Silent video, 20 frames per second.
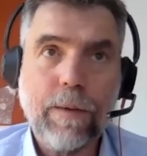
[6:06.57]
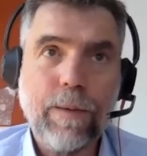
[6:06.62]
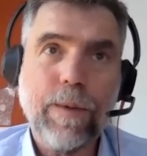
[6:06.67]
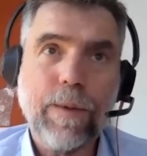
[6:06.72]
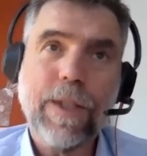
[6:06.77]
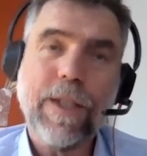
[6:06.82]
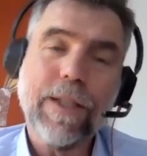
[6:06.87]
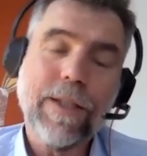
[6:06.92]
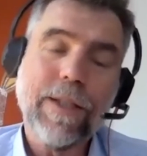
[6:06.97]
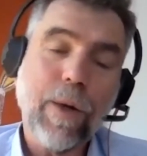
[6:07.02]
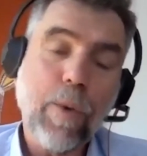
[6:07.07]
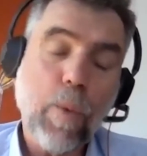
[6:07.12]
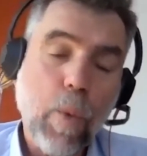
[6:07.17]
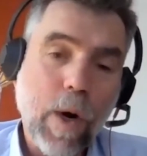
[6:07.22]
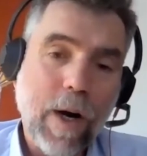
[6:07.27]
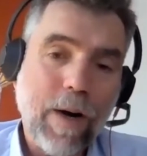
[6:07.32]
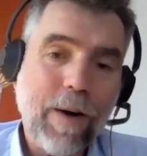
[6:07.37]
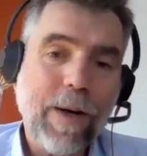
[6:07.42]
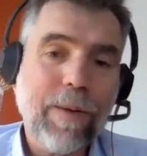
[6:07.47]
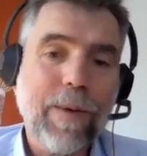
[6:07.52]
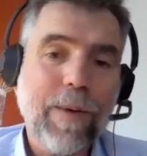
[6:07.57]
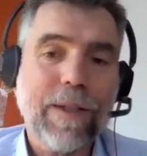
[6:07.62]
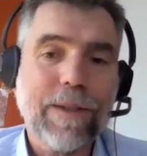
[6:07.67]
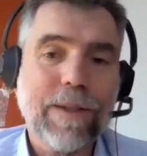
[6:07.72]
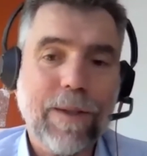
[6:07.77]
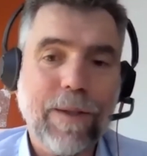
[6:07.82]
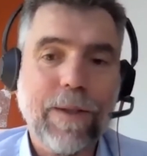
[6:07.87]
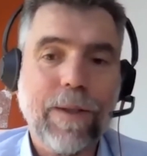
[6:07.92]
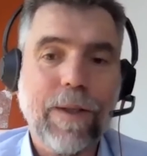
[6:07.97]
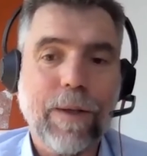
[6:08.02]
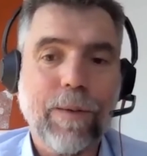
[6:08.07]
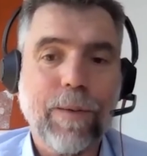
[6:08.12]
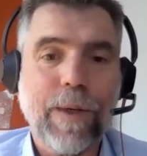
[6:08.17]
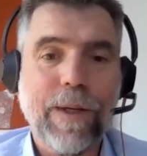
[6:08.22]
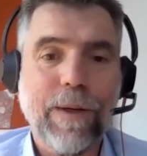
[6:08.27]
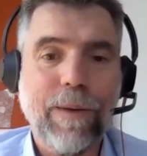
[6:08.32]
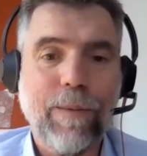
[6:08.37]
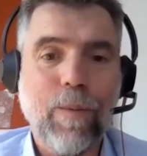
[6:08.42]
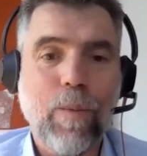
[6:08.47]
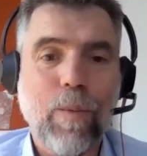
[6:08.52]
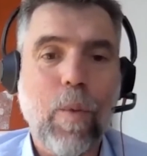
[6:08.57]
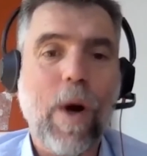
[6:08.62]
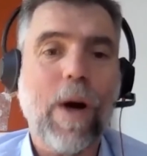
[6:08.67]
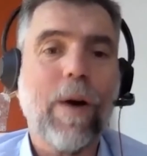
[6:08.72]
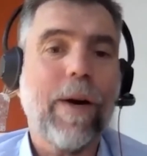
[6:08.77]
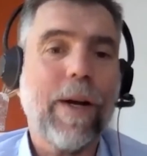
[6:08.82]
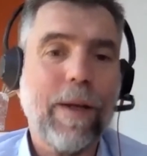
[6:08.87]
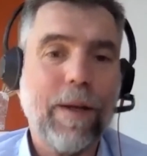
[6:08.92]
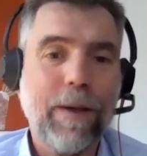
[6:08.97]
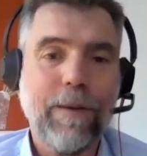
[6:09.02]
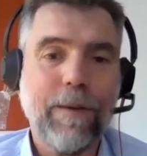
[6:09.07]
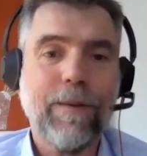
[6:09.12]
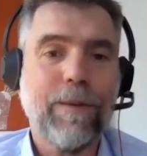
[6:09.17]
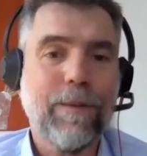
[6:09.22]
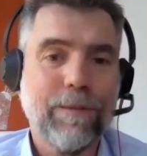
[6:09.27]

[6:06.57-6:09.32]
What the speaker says: When I say worry, it's not like we worry